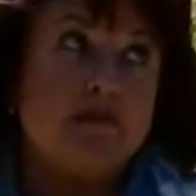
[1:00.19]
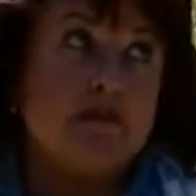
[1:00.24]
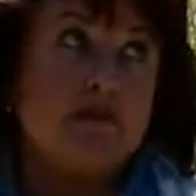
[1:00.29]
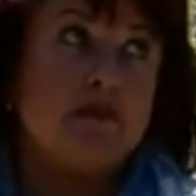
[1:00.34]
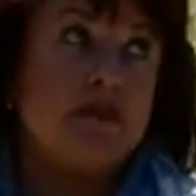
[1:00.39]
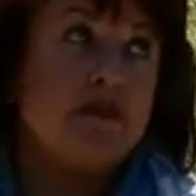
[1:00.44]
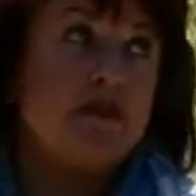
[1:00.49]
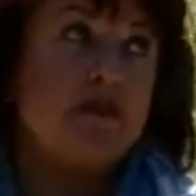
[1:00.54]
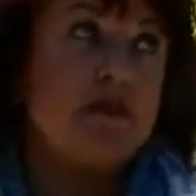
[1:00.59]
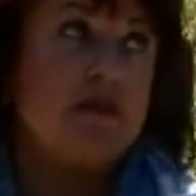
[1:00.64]
I
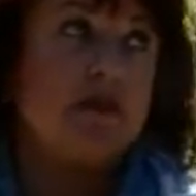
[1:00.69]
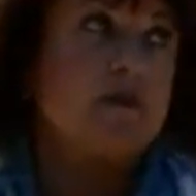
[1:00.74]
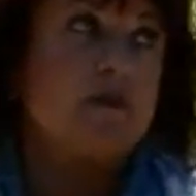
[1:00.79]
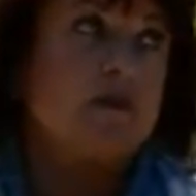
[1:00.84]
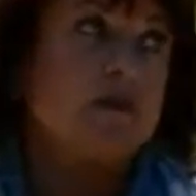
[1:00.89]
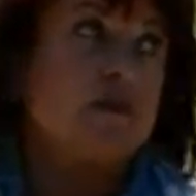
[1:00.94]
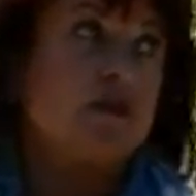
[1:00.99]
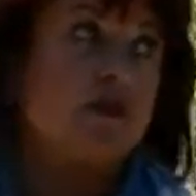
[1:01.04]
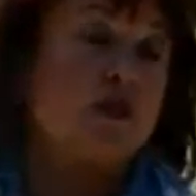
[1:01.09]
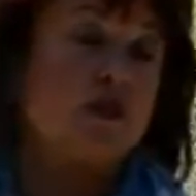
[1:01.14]
mean, the
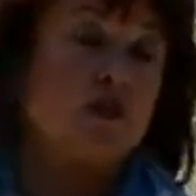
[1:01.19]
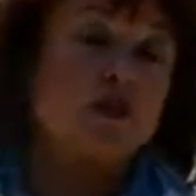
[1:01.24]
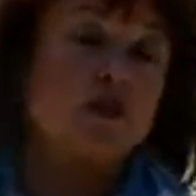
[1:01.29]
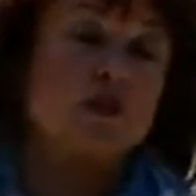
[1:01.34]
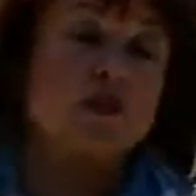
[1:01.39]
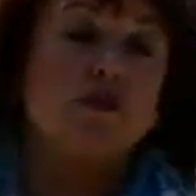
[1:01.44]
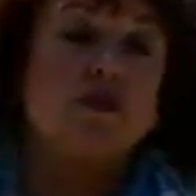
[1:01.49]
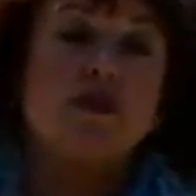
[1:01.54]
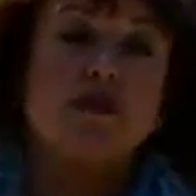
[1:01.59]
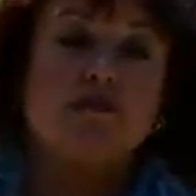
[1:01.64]

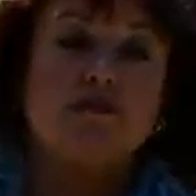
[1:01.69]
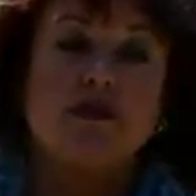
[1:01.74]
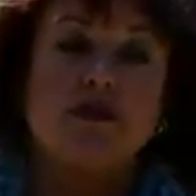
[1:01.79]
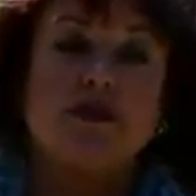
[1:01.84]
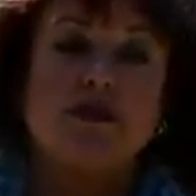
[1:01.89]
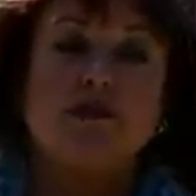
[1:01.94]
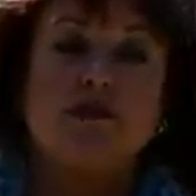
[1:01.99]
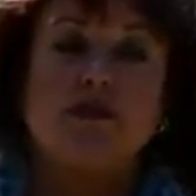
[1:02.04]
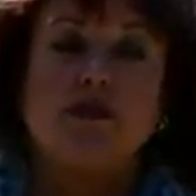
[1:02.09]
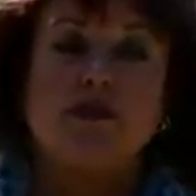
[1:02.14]
usual number
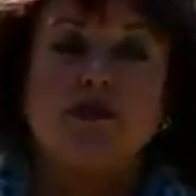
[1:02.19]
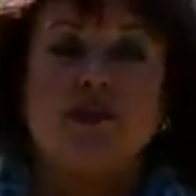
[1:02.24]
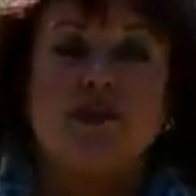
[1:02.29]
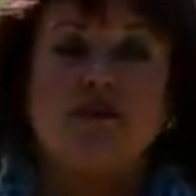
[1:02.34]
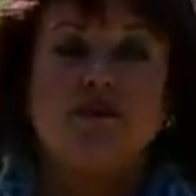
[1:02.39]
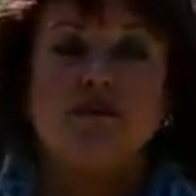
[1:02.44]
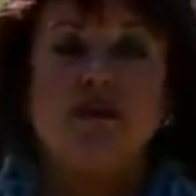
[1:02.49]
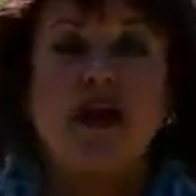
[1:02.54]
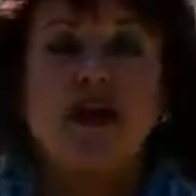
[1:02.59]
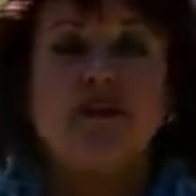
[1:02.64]
is between
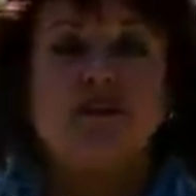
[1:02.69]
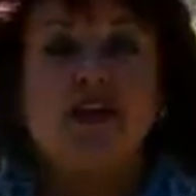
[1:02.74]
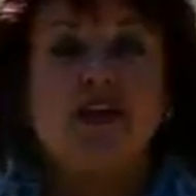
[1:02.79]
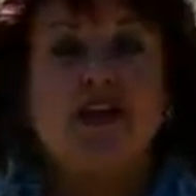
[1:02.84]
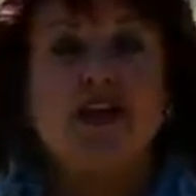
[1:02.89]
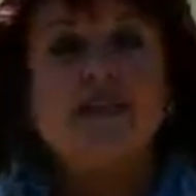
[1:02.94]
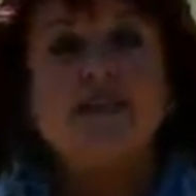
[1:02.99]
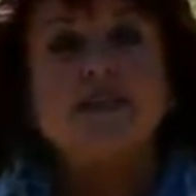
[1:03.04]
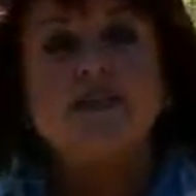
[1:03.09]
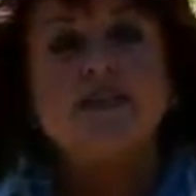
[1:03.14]
5 and
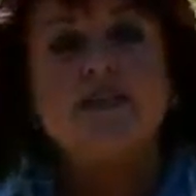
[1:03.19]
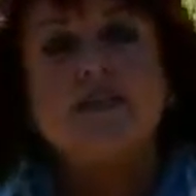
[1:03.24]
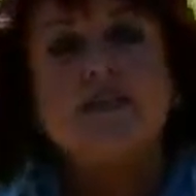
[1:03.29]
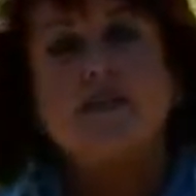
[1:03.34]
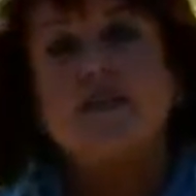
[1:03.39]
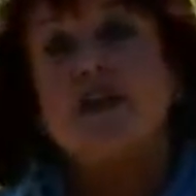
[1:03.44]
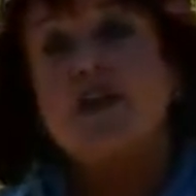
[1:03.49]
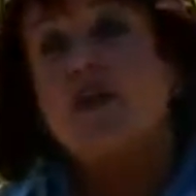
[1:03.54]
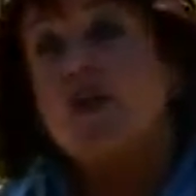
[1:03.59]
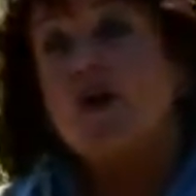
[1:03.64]
8.
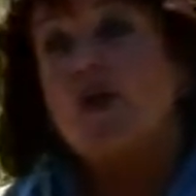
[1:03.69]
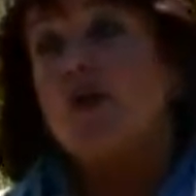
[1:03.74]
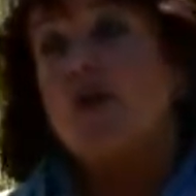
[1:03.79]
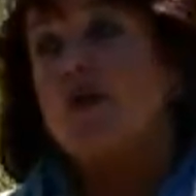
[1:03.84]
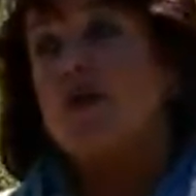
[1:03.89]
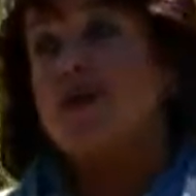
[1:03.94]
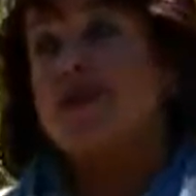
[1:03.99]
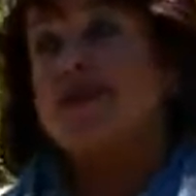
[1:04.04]
They know that